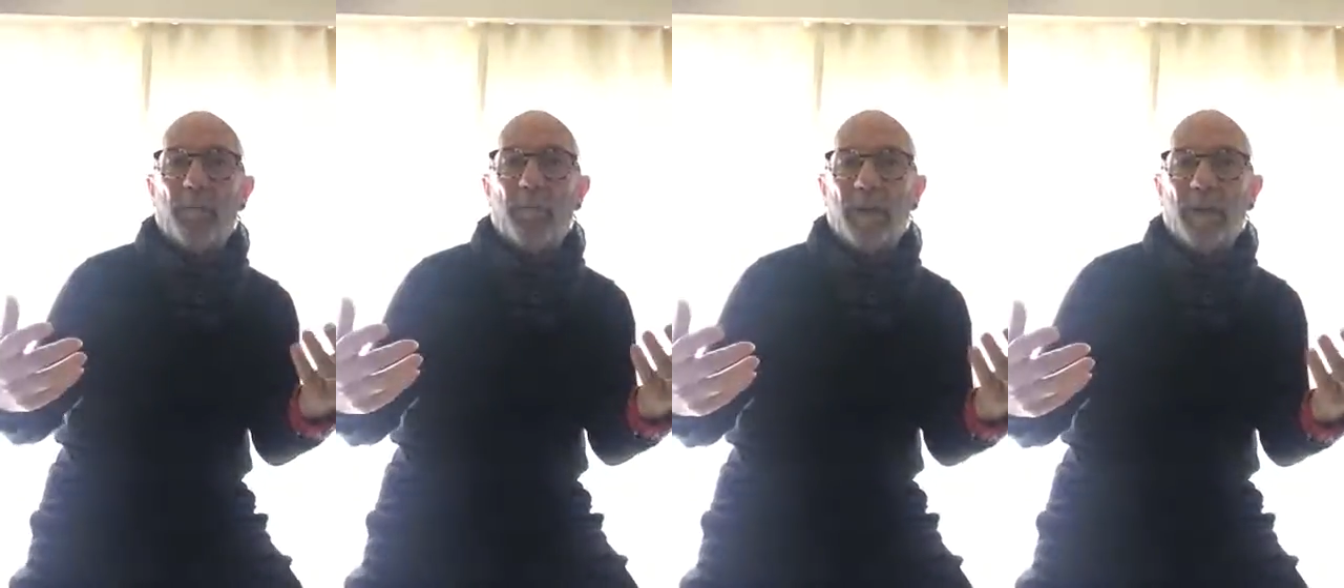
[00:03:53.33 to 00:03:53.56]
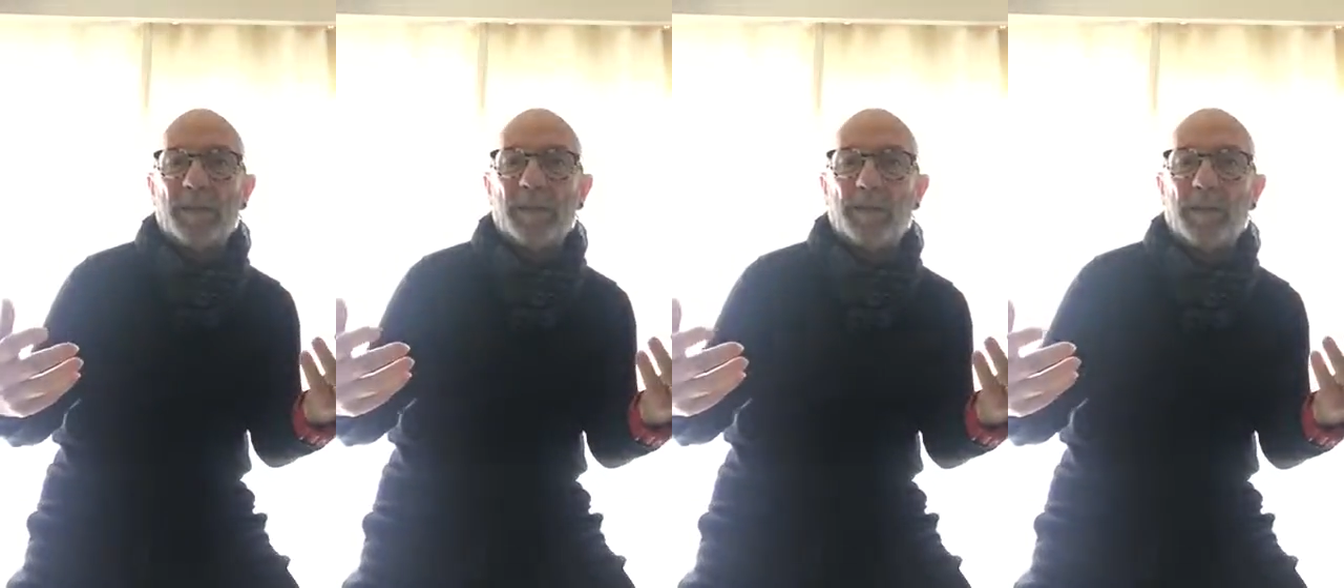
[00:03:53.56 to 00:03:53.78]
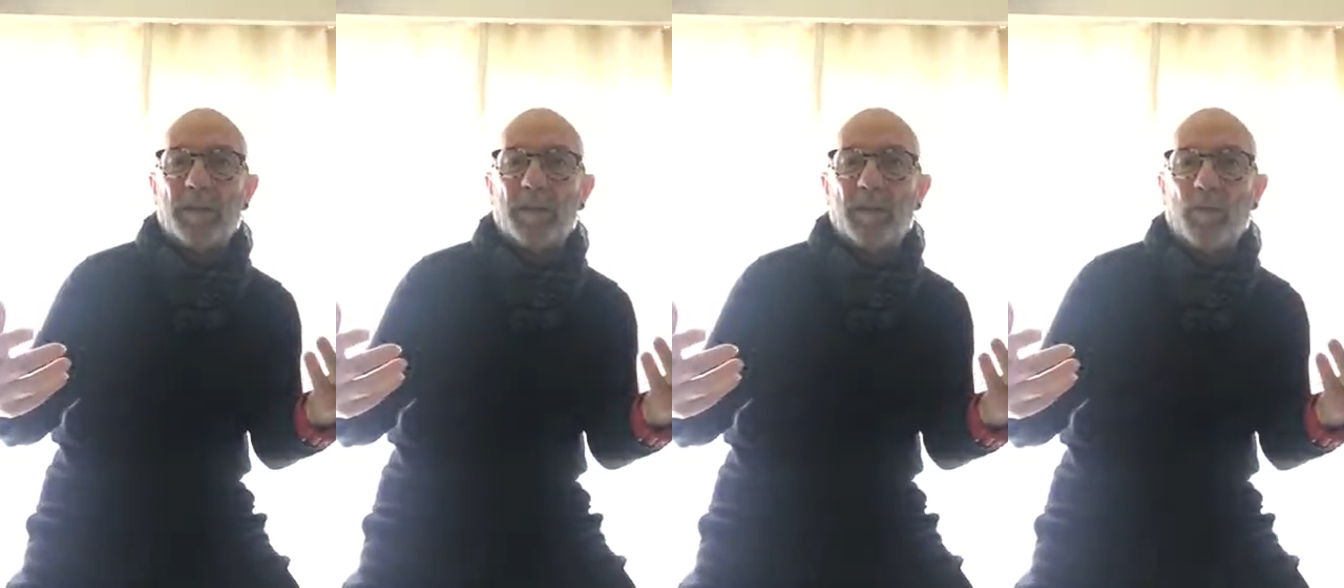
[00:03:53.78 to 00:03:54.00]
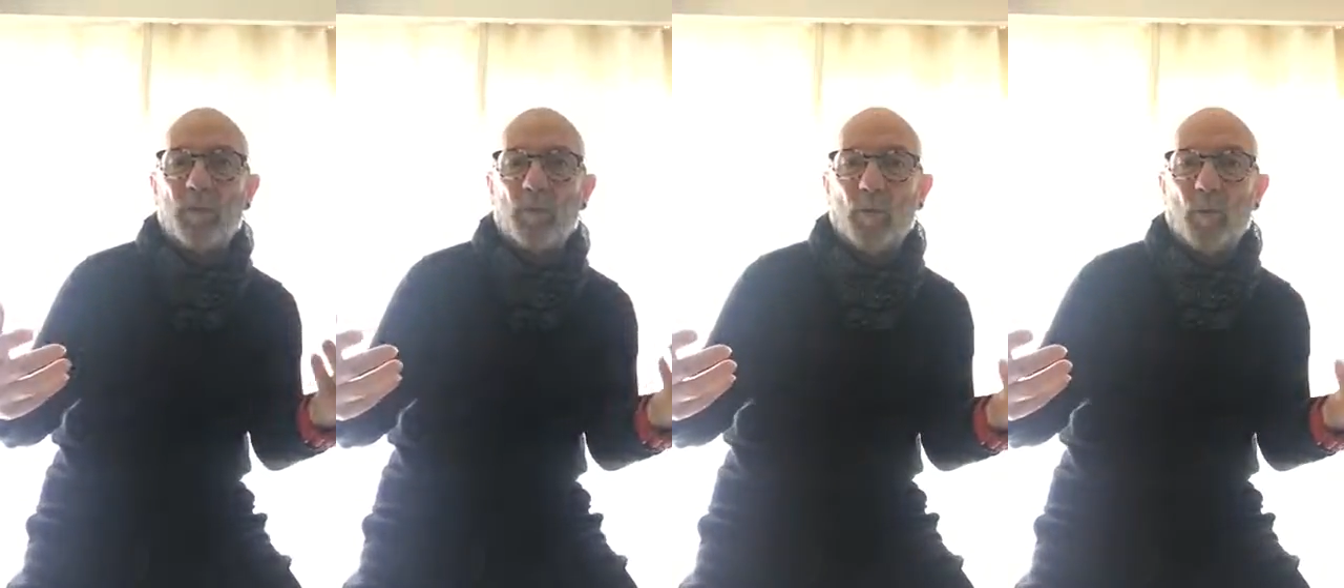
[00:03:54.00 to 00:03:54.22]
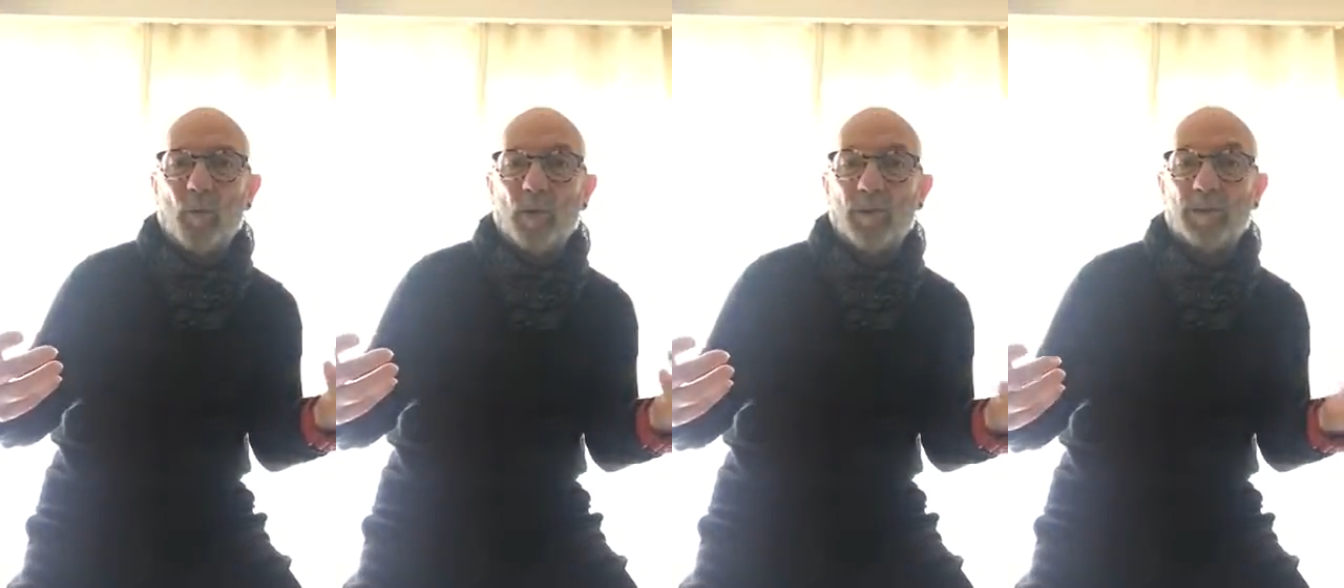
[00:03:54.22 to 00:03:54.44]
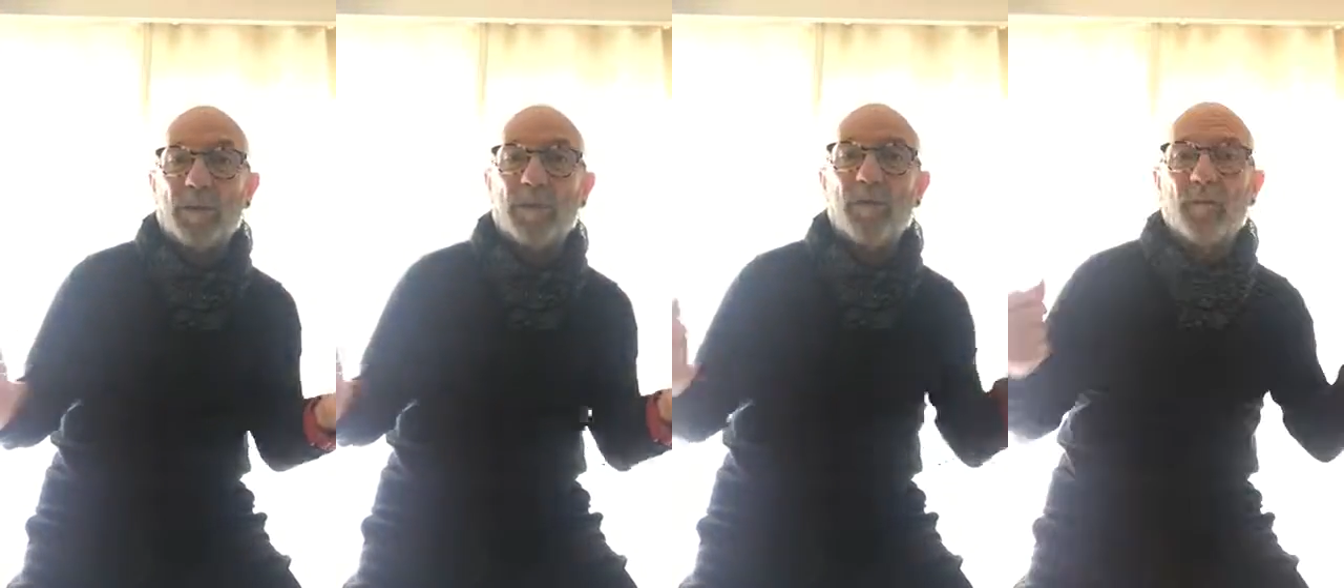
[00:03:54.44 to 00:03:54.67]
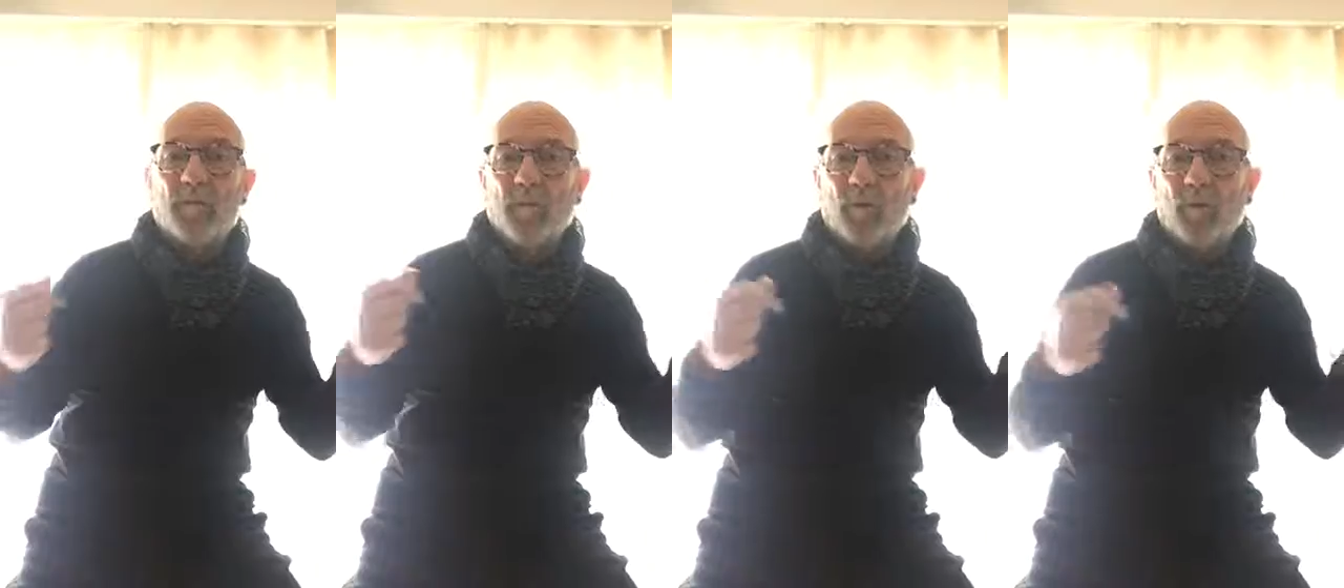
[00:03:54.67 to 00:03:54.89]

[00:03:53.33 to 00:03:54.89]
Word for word: a better world